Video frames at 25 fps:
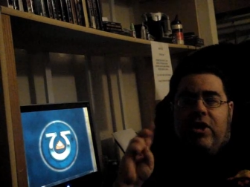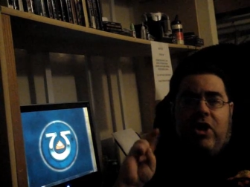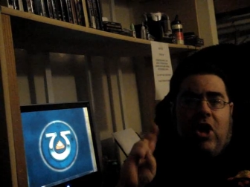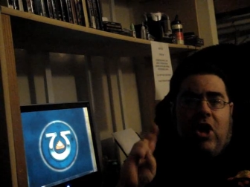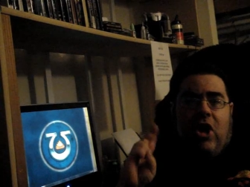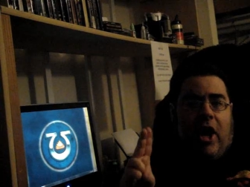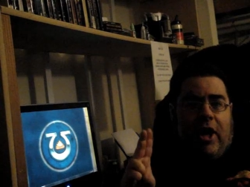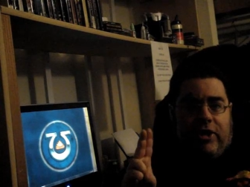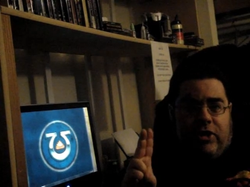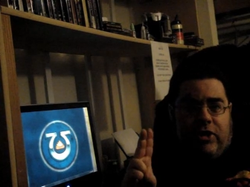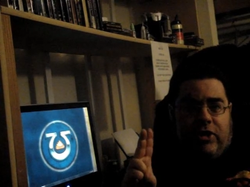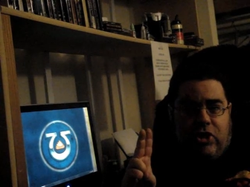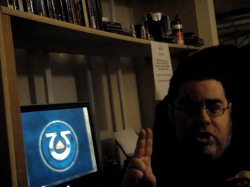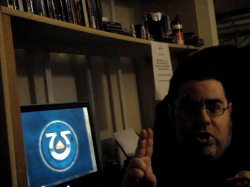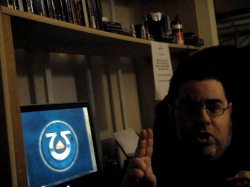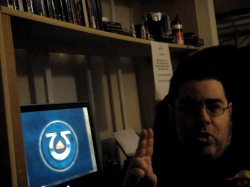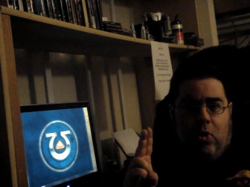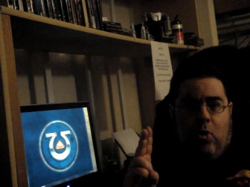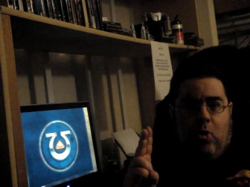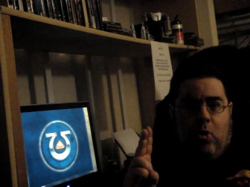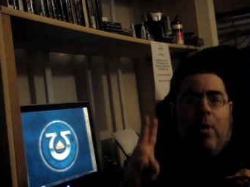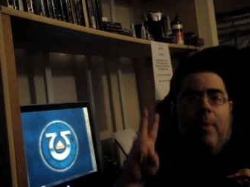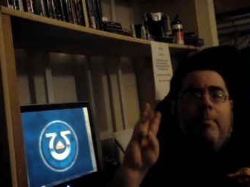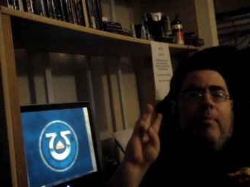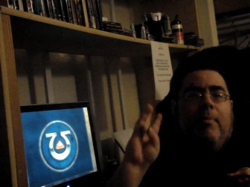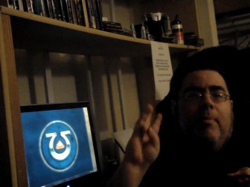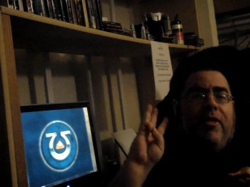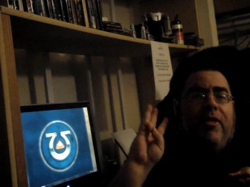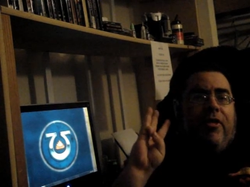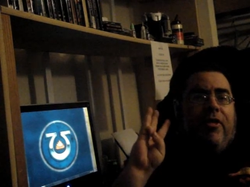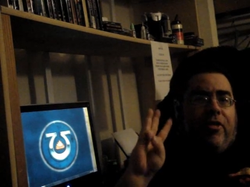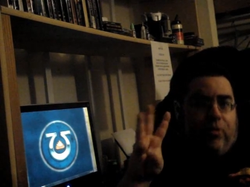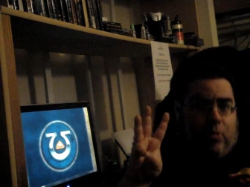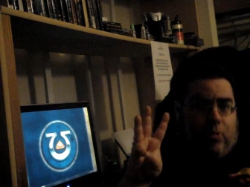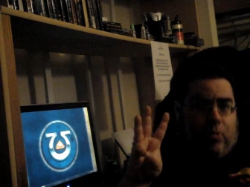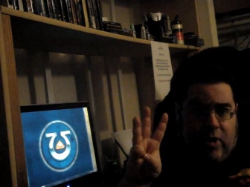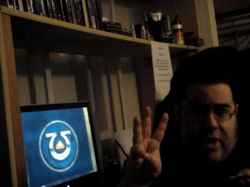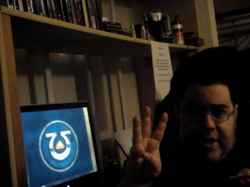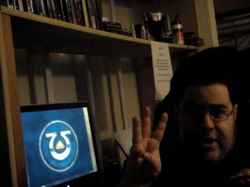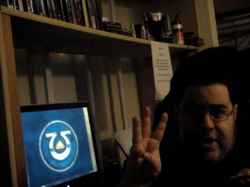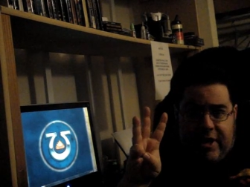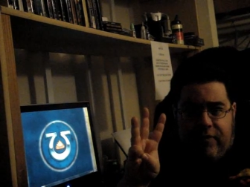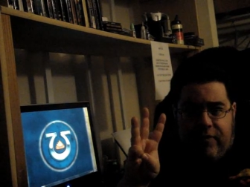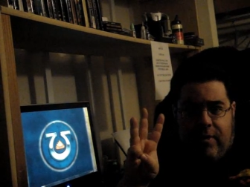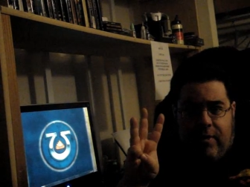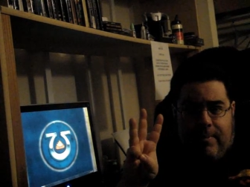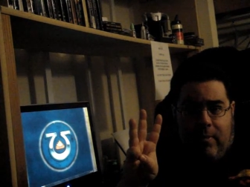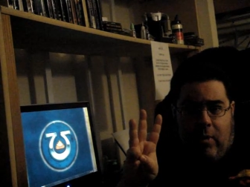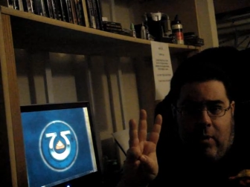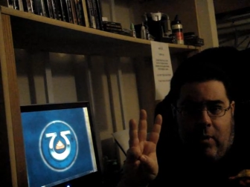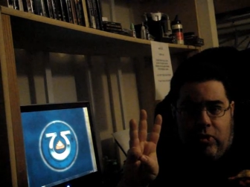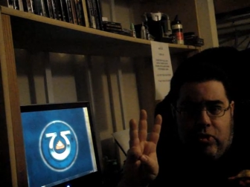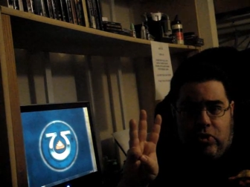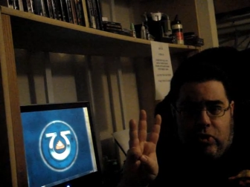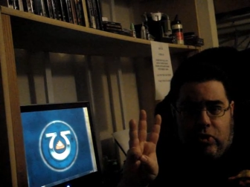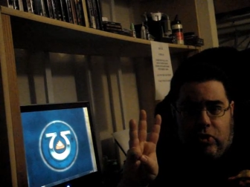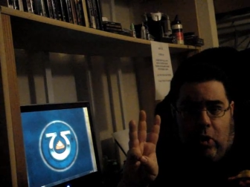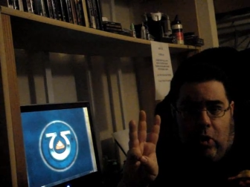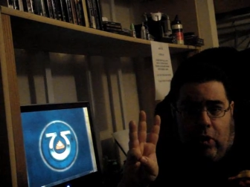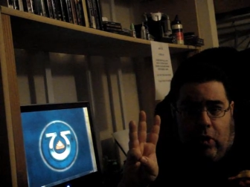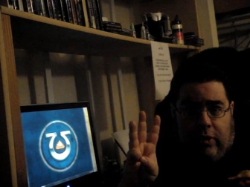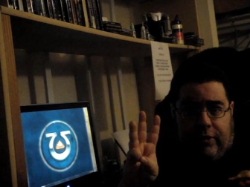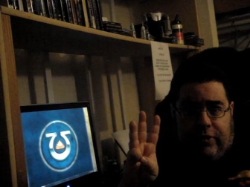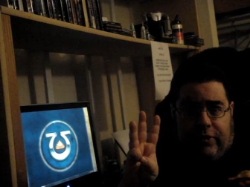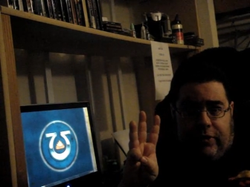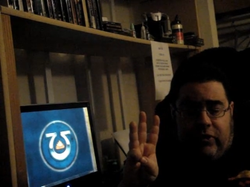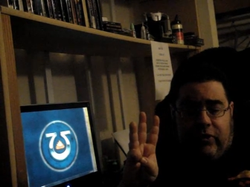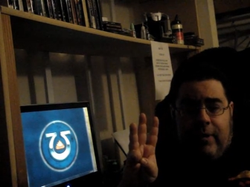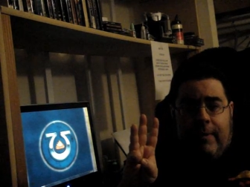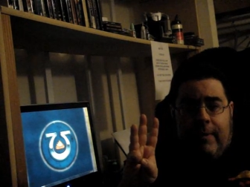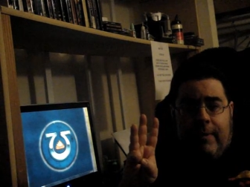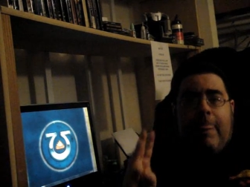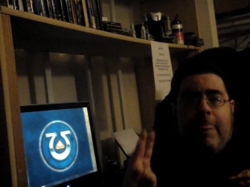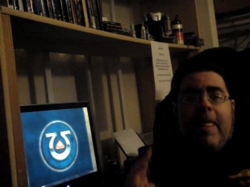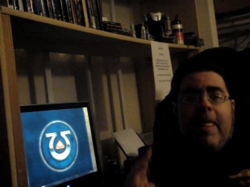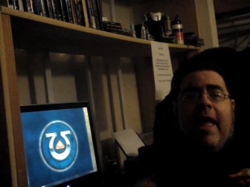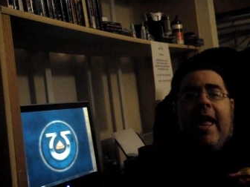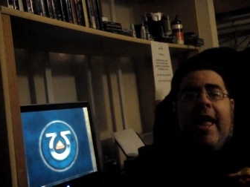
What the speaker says: not two, but 3 different martial arts.